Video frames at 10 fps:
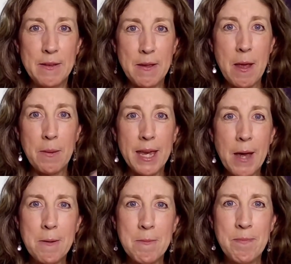So there we
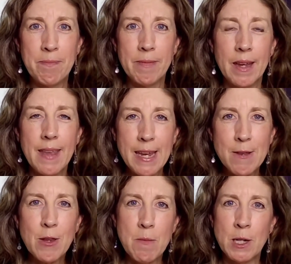go. Thank
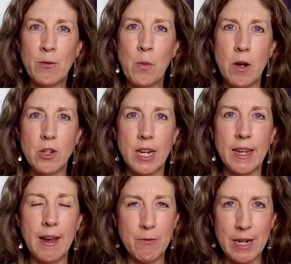you so much for
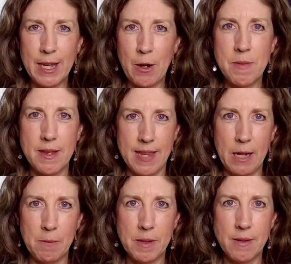watching. I really hope this
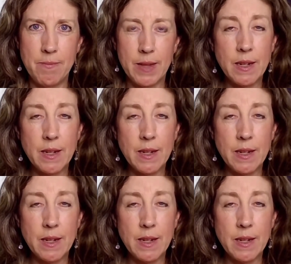helped.